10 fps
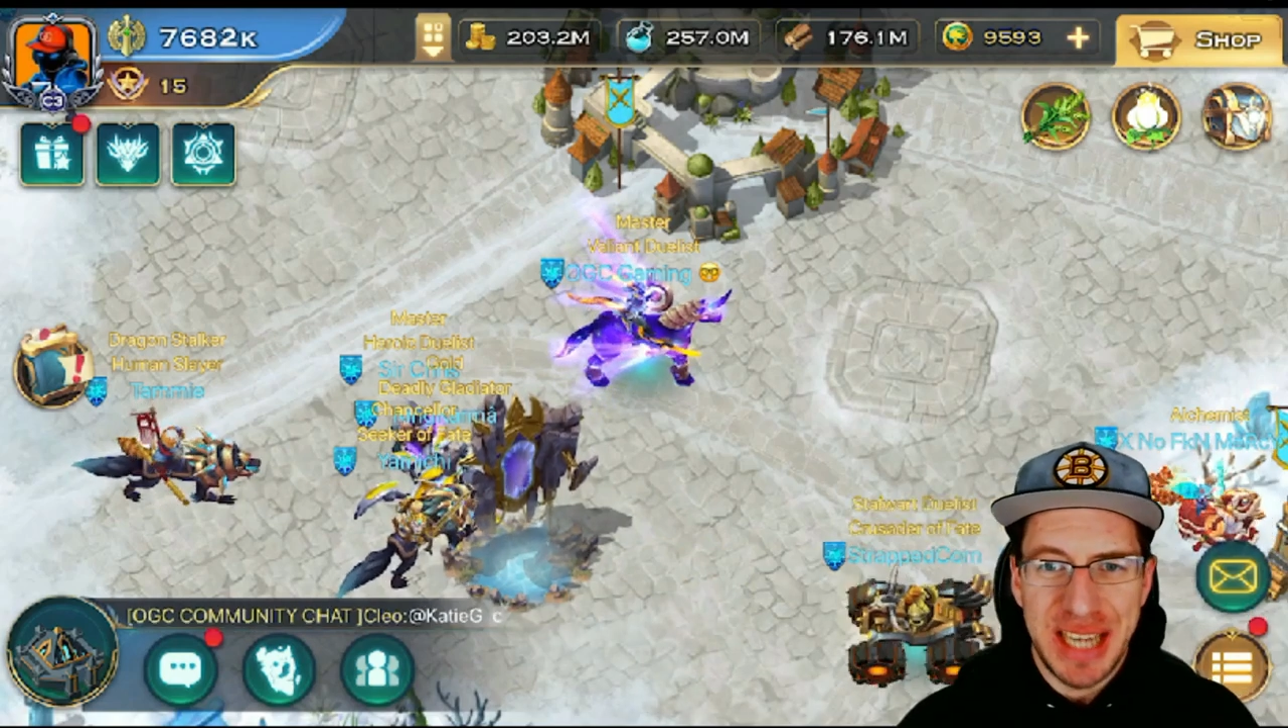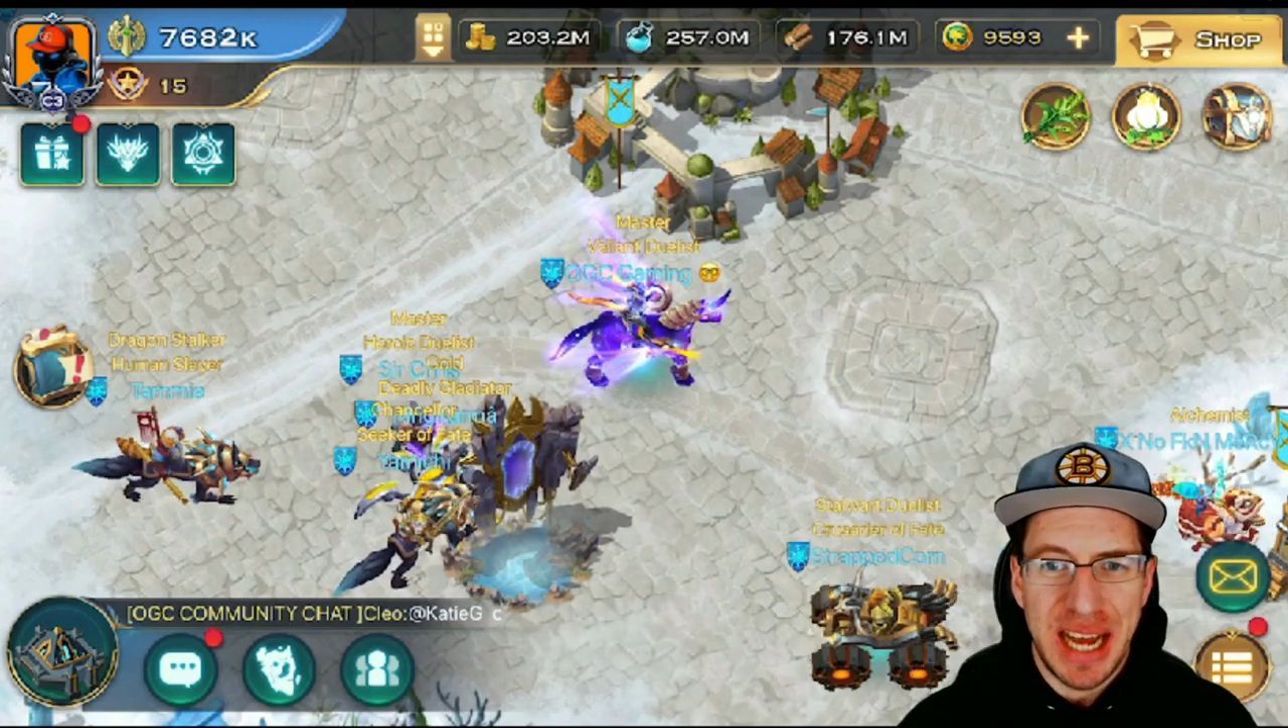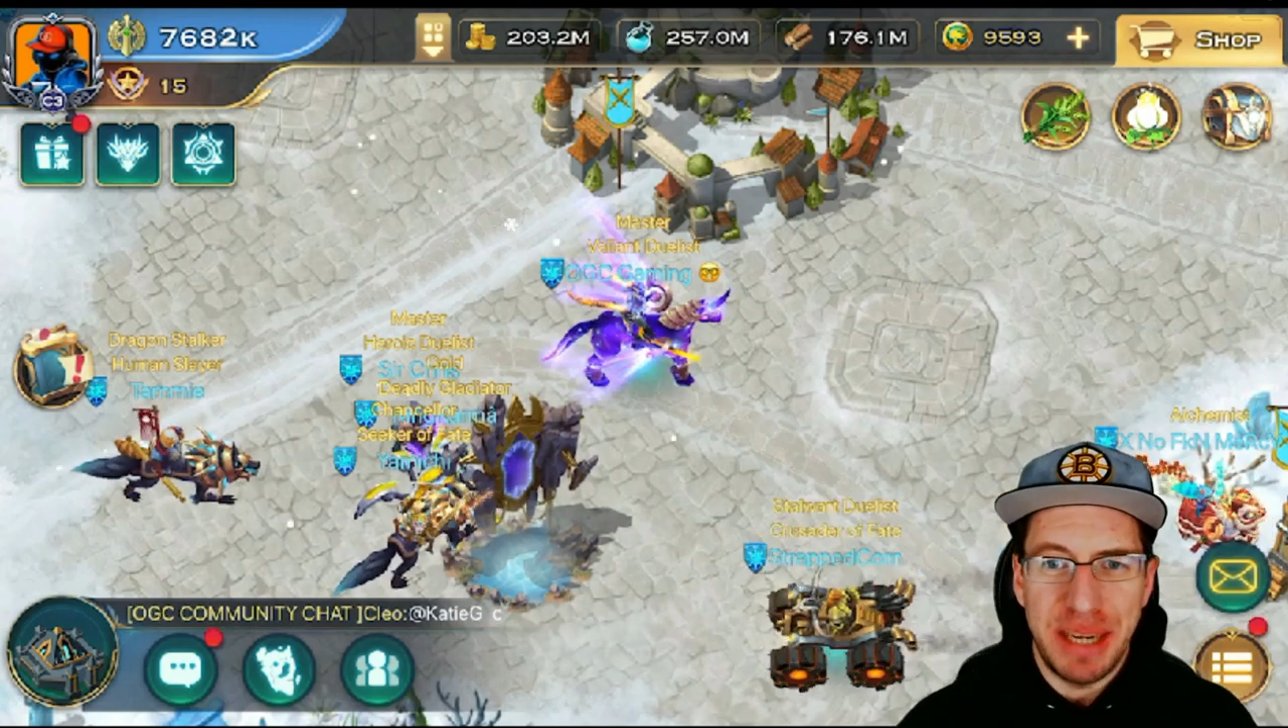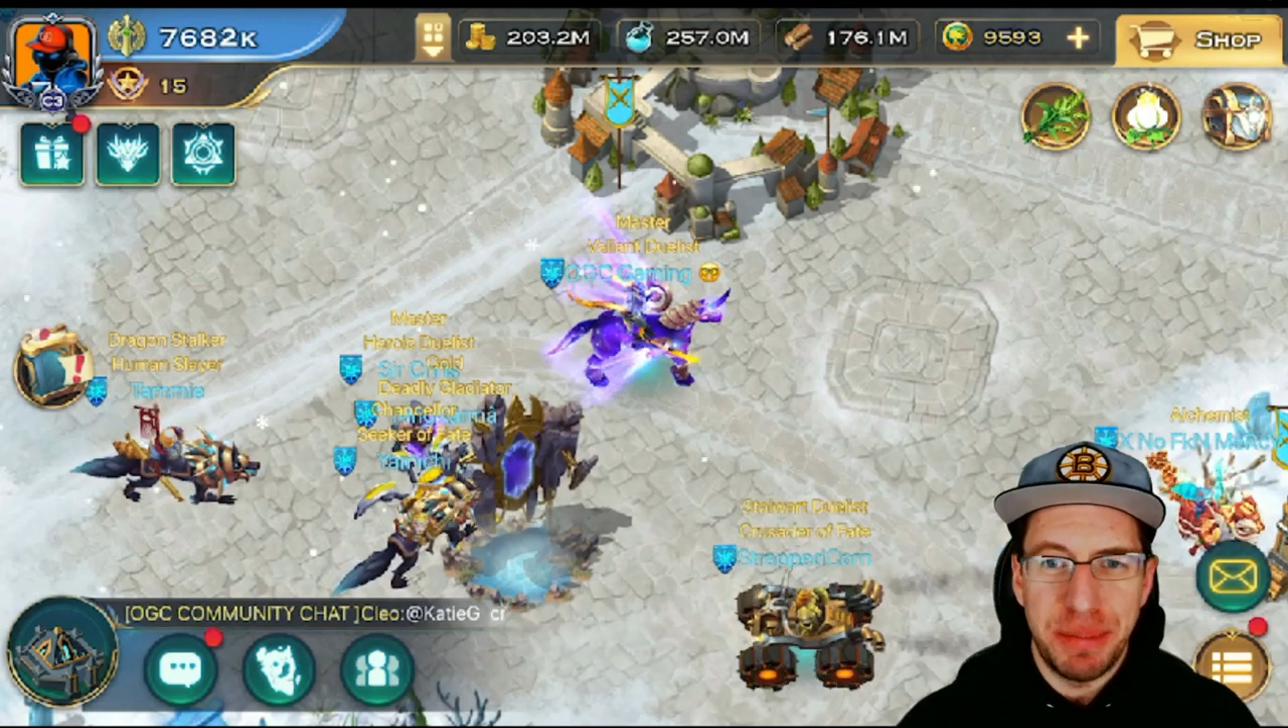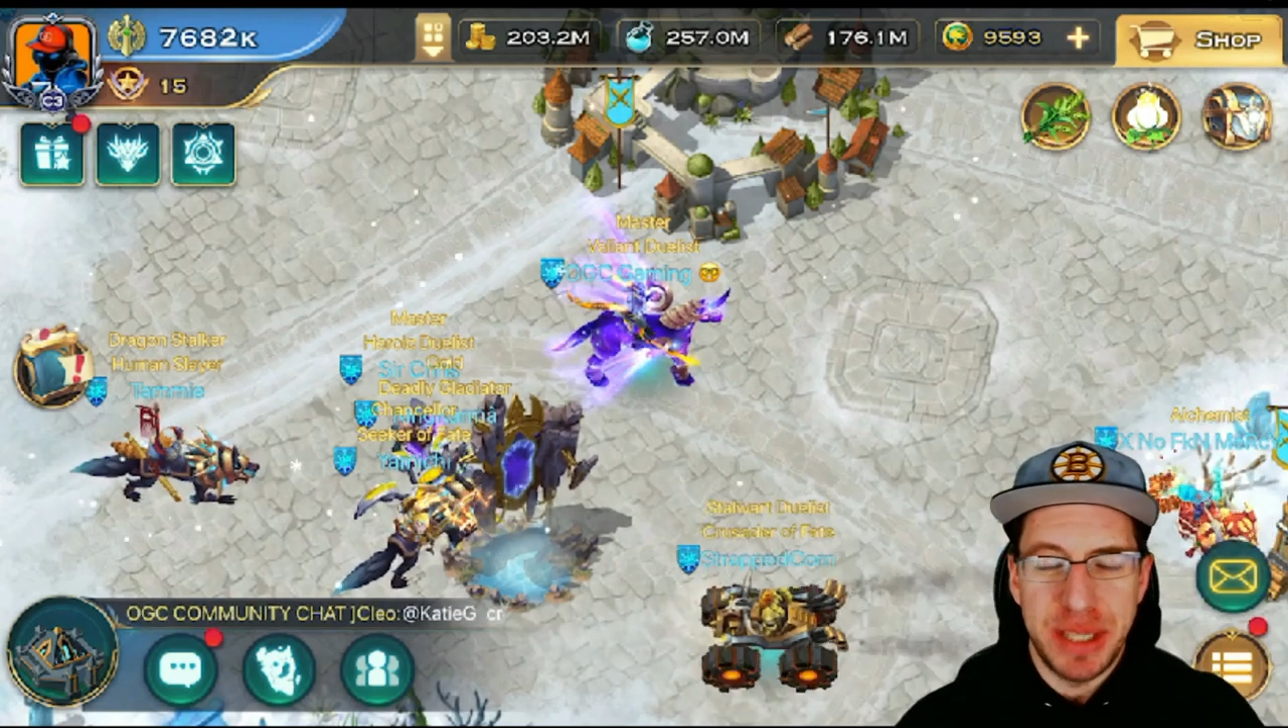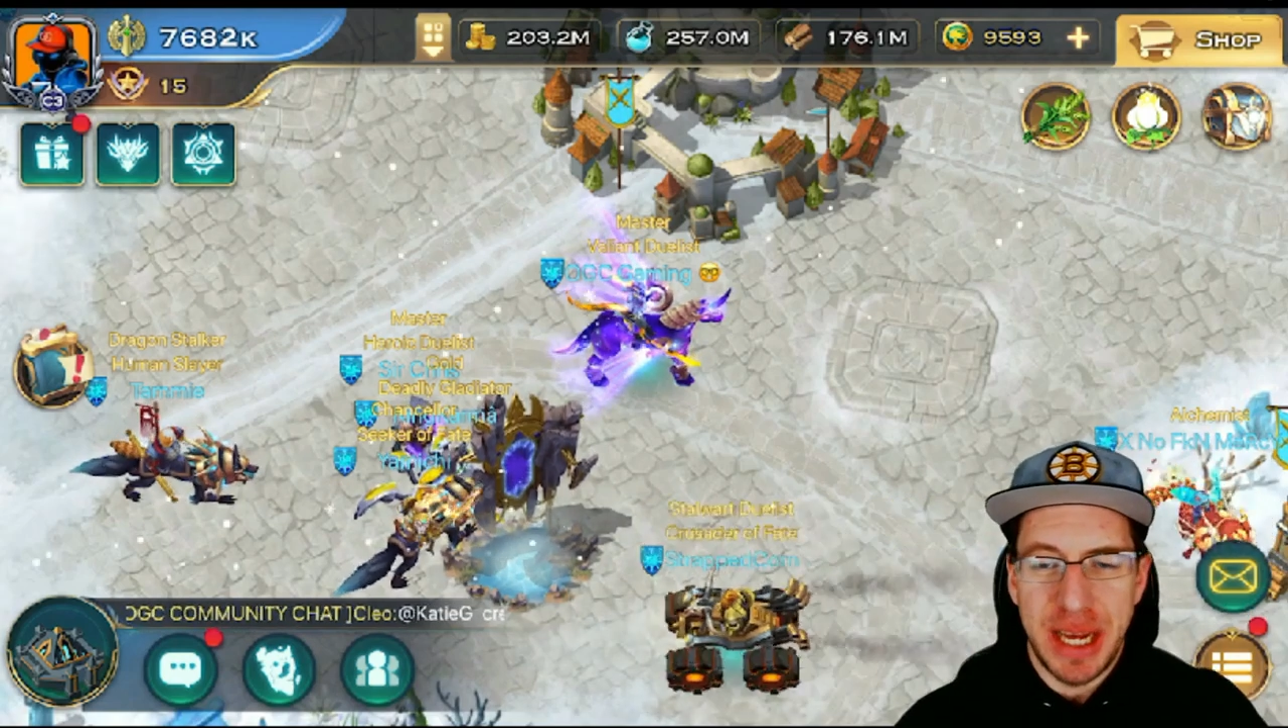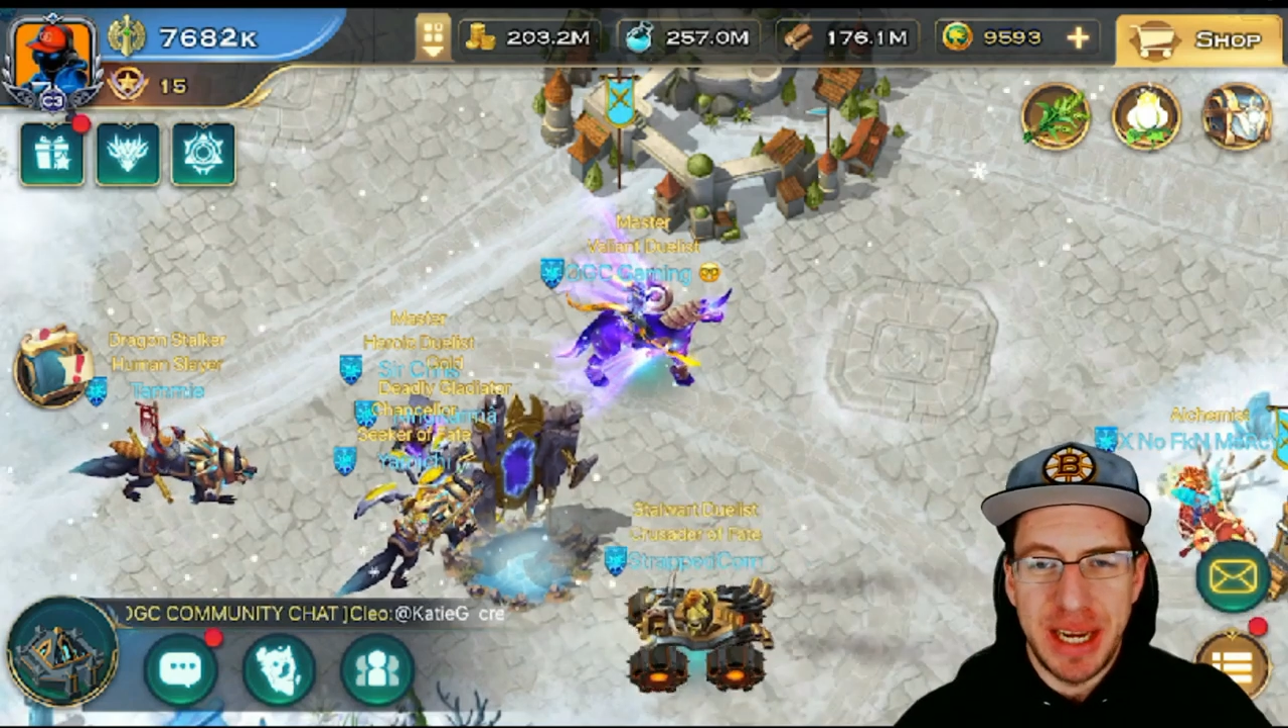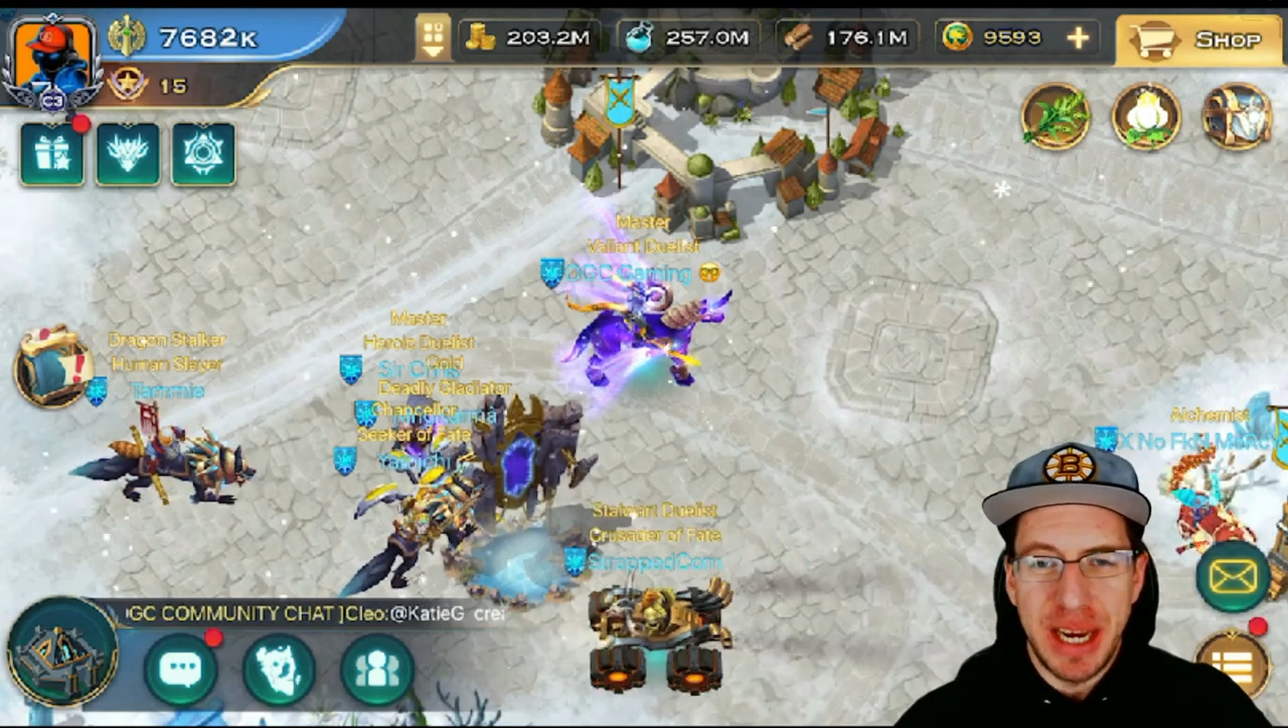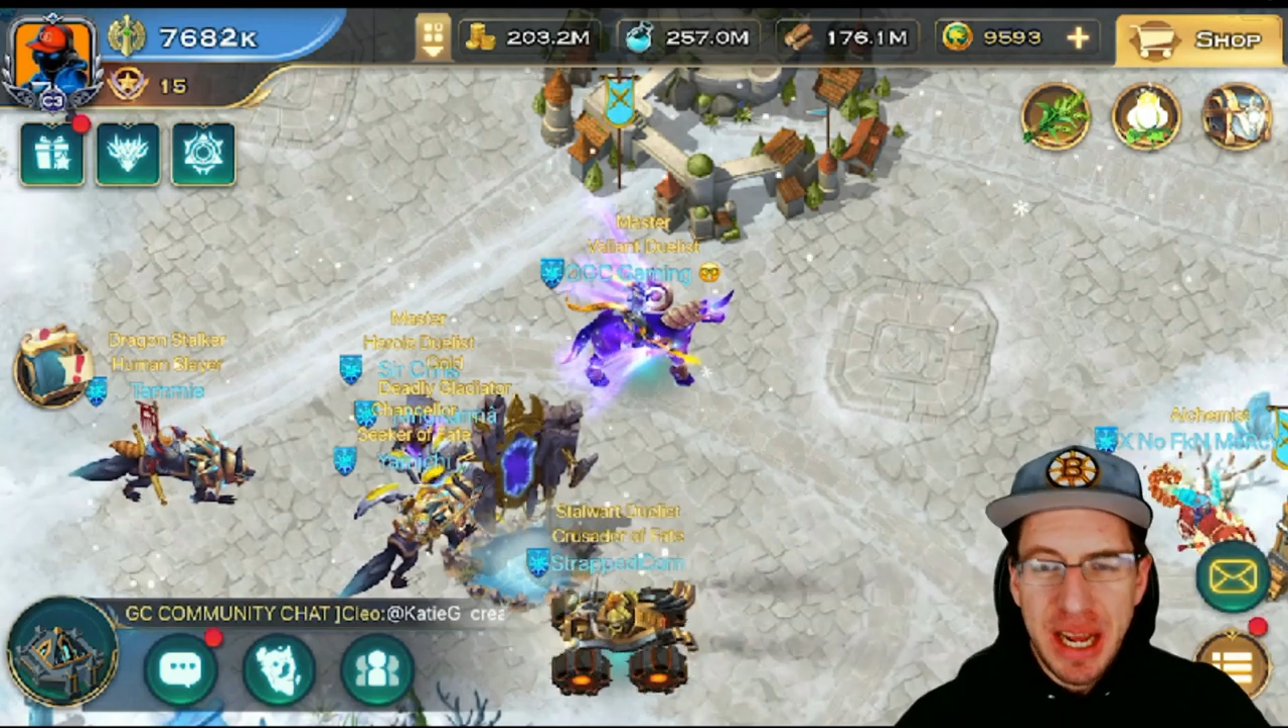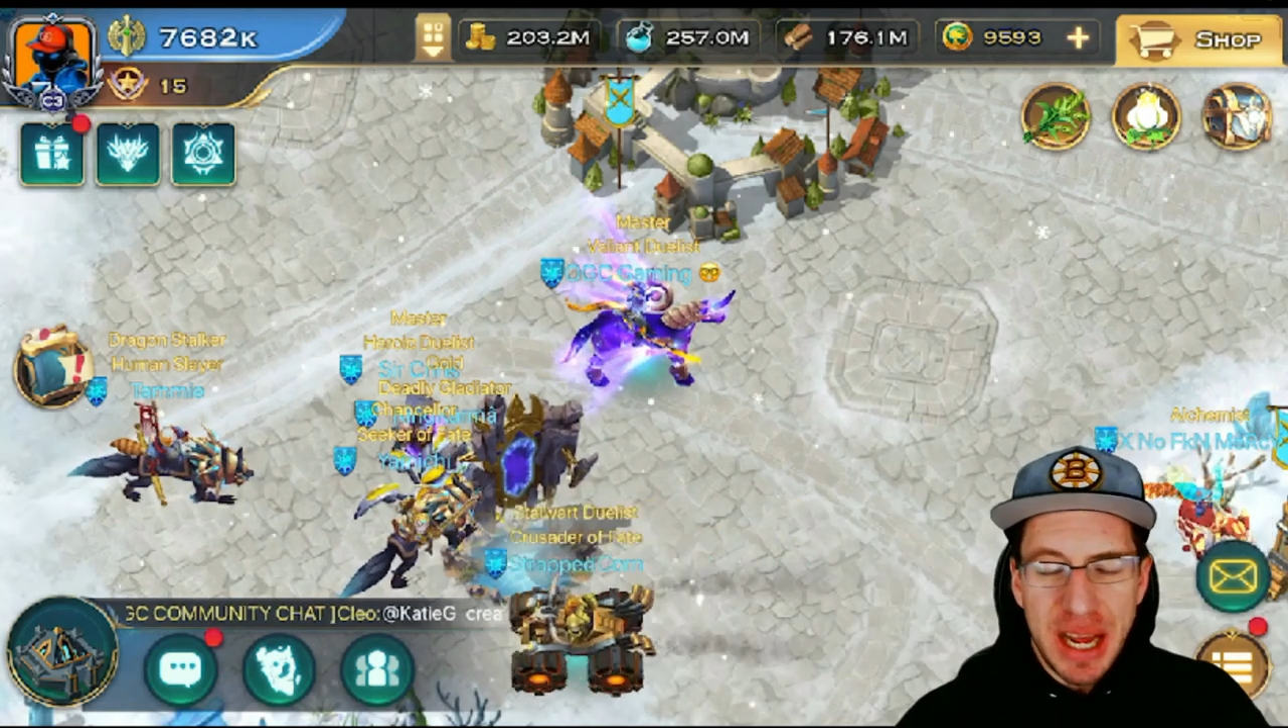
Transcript: 90%.